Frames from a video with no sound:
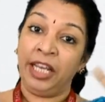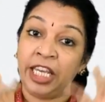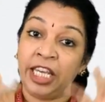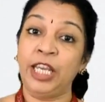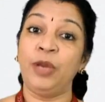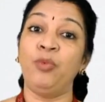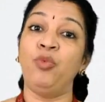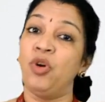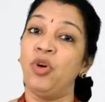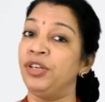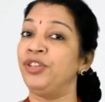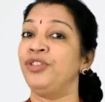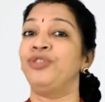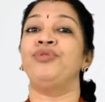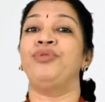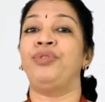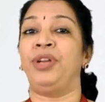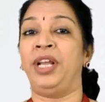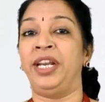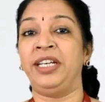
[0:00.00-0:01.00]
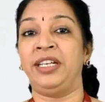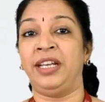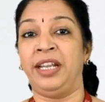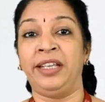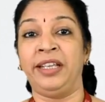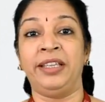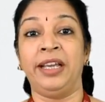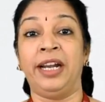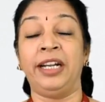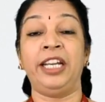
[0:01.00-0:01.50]
he wants to write
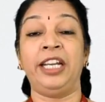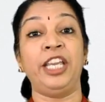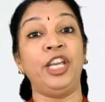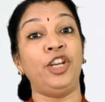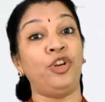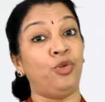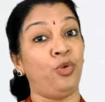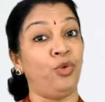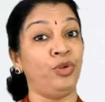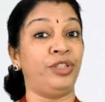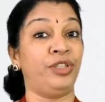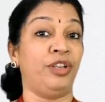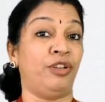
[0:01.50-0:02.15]
like that, he knows